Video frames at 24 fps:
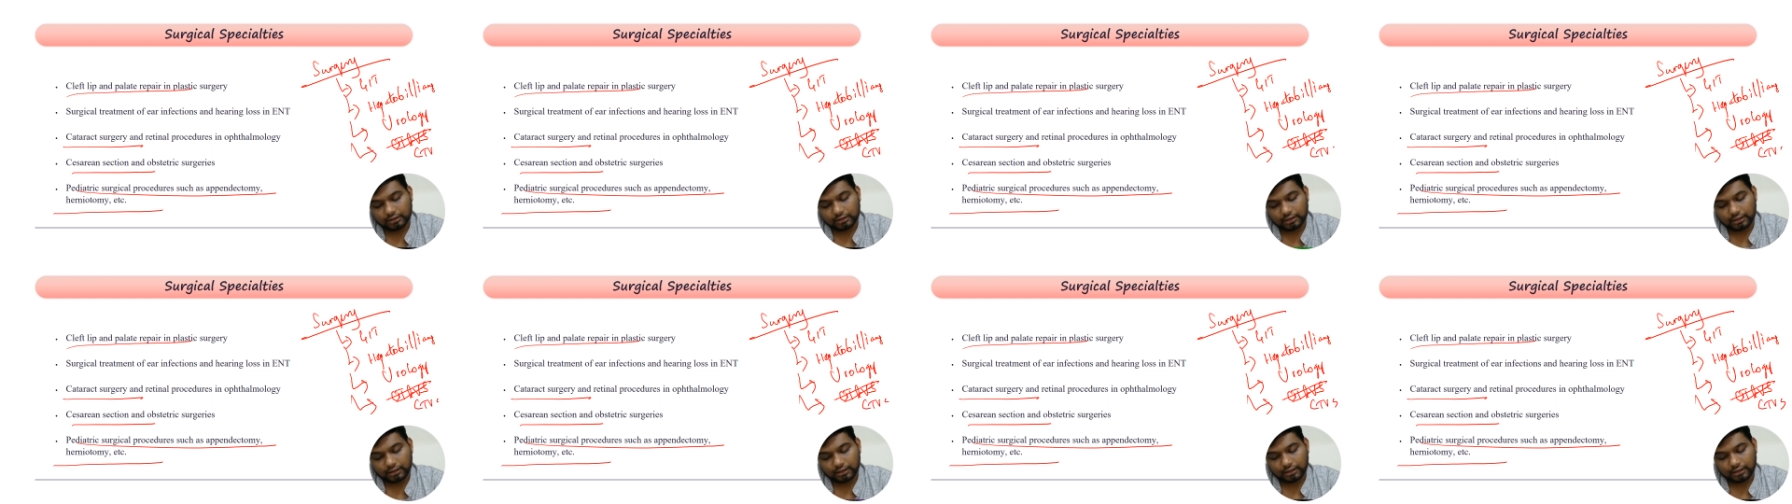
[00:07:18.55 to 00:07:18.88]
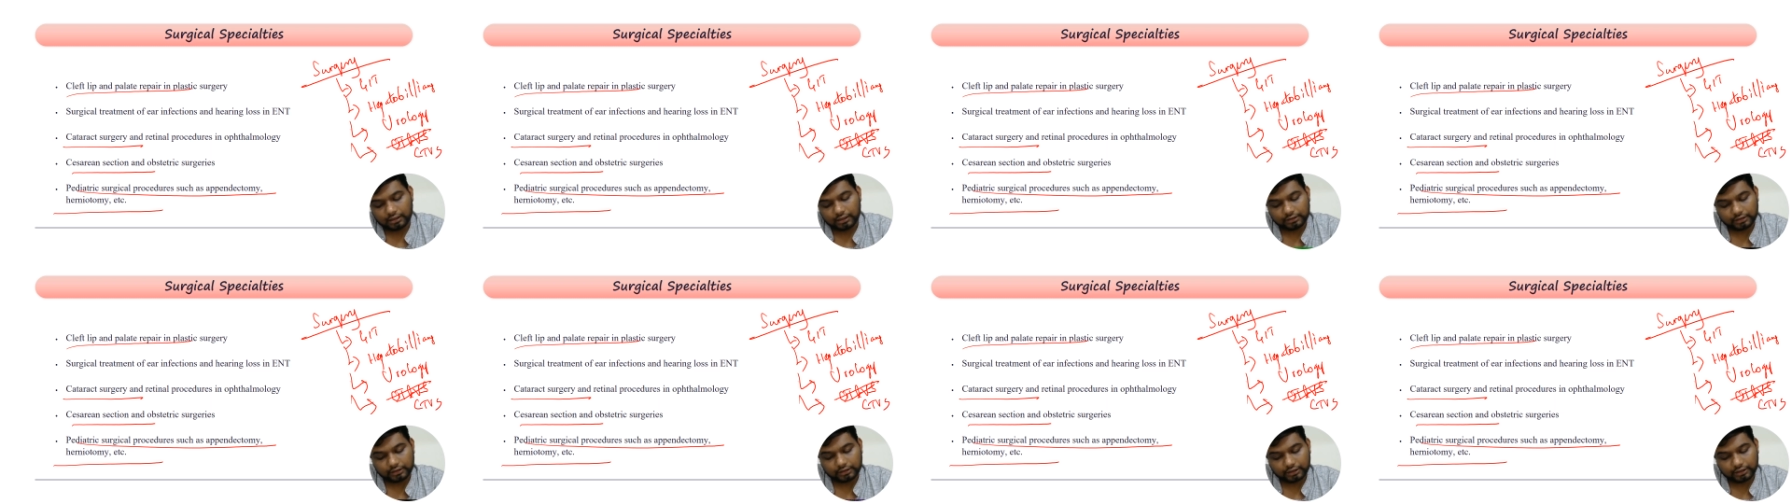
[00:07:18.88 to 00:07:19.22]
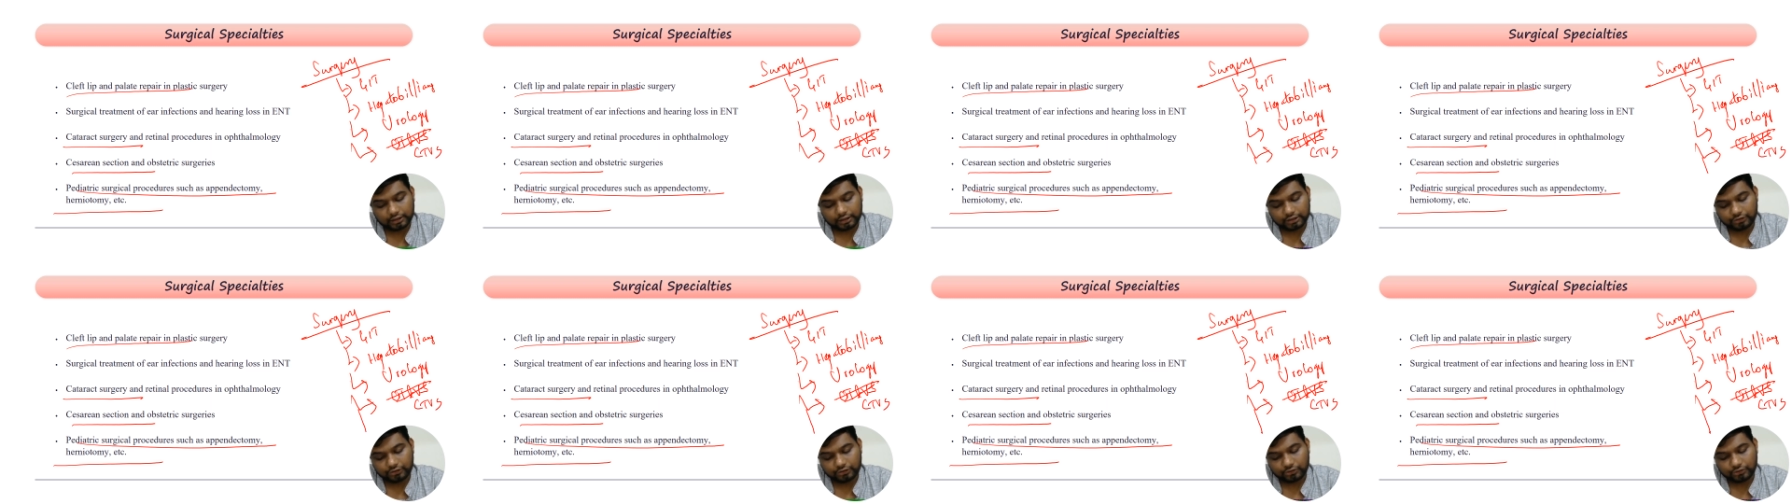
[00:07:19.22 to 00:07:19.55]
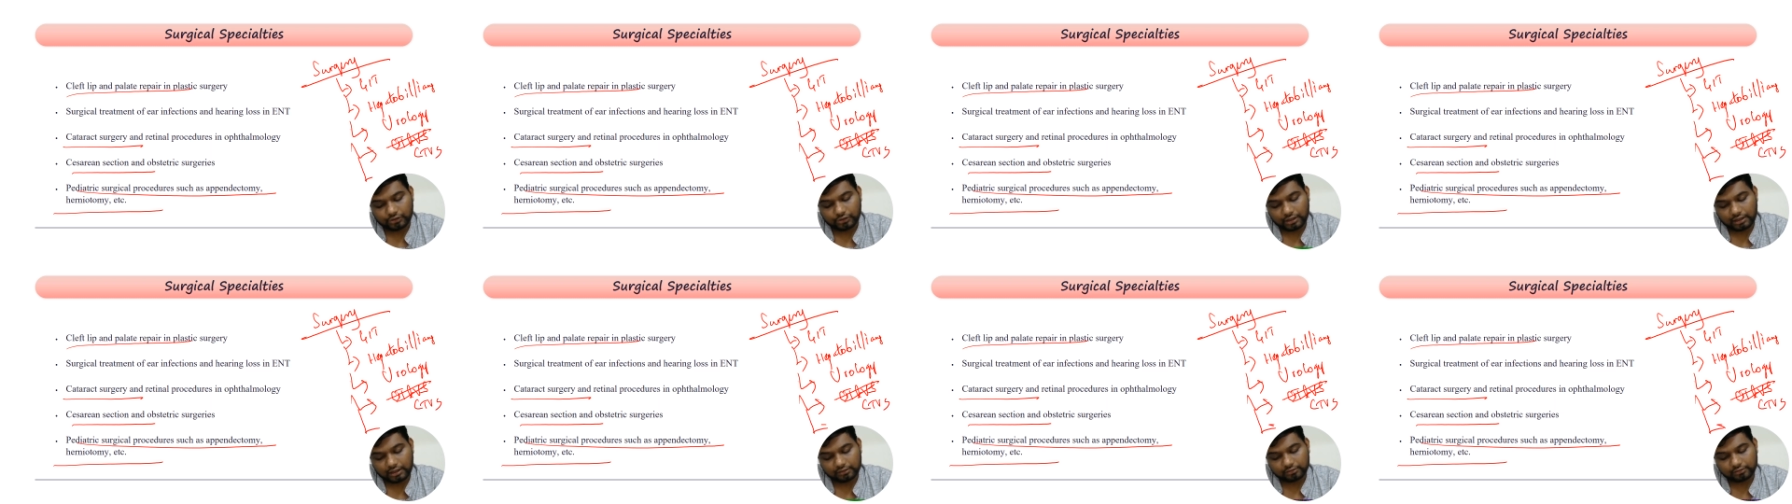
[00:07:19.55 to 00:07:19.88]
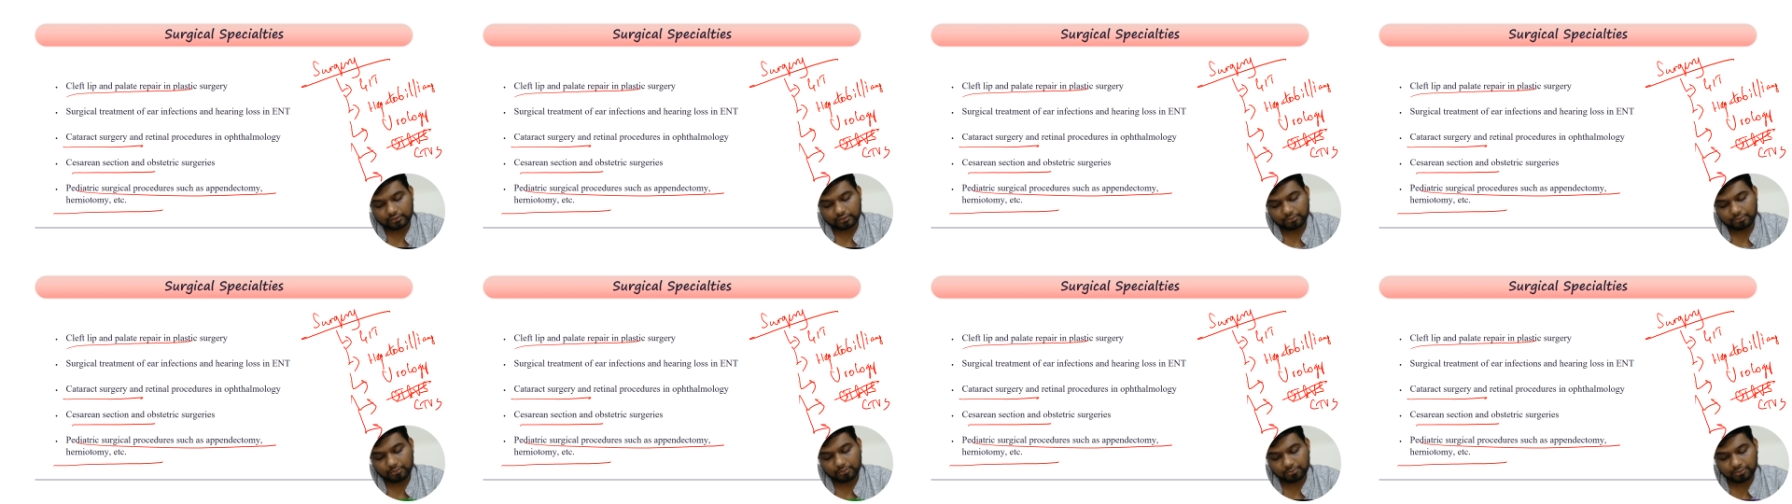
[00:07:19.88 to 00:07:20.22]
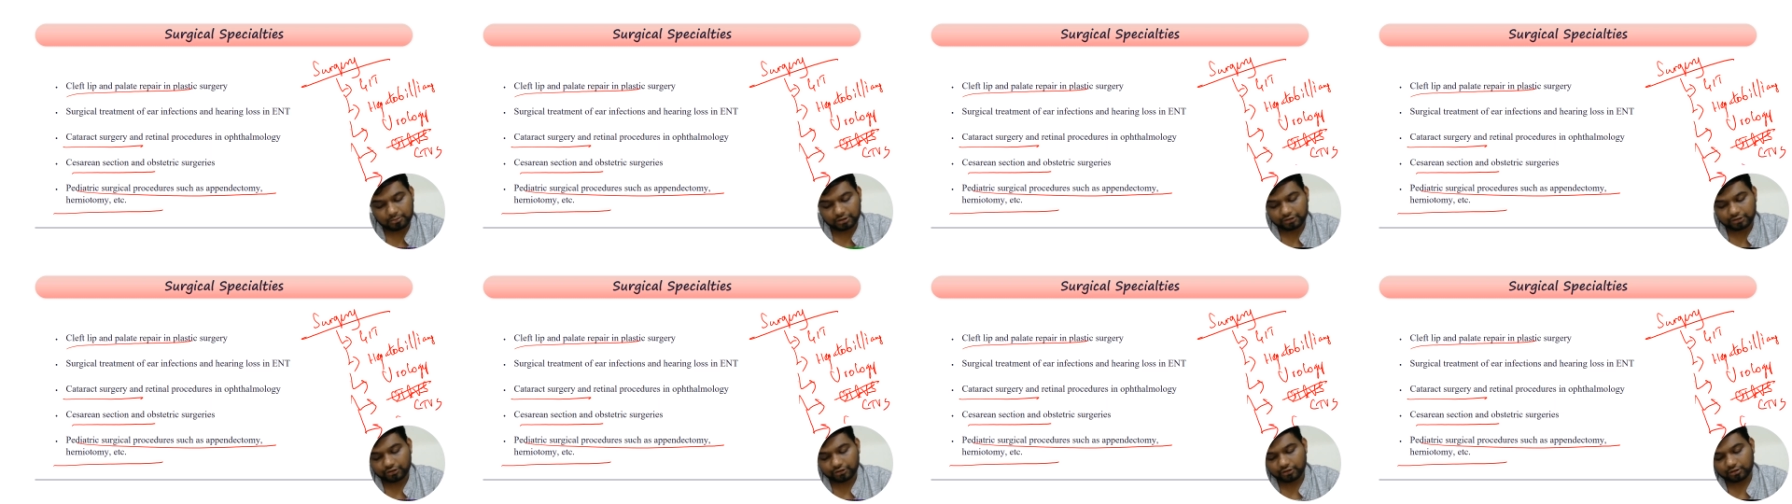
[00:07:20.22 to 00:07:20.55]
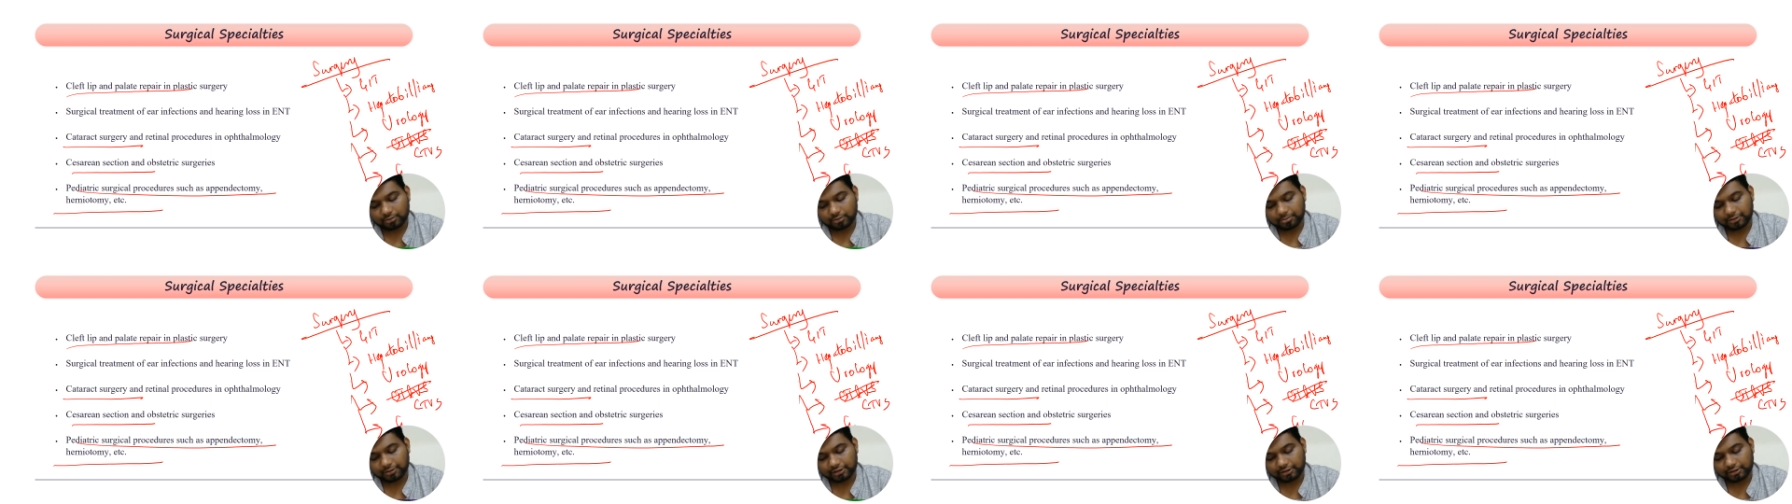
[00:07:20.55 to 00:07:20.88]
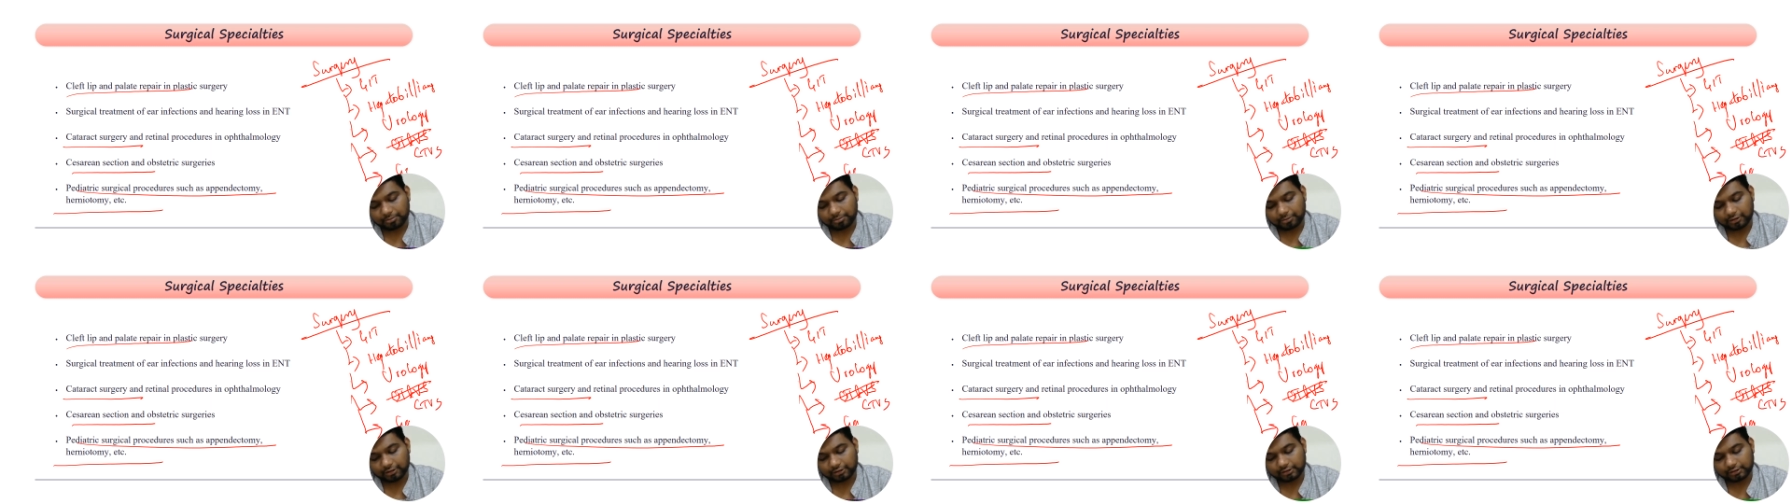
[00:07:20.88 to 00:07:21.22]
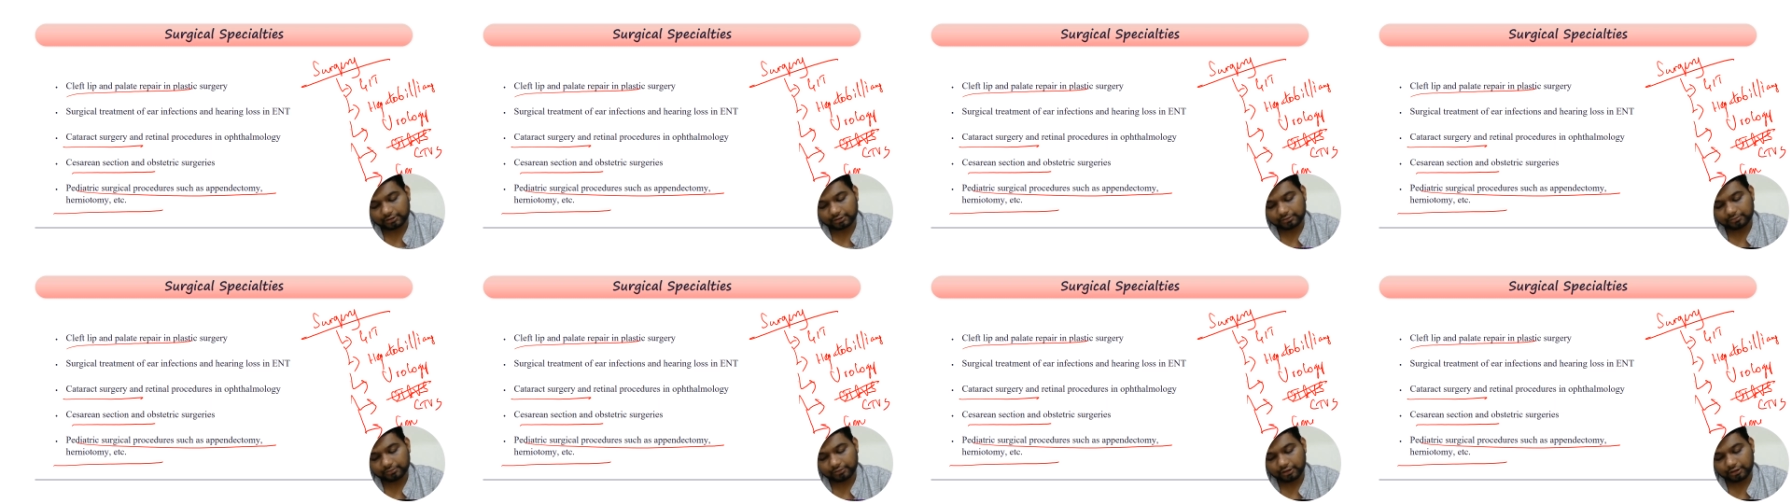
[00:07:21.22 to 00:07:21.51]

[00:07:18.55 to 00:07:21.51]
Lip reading: And then you have to remember general principles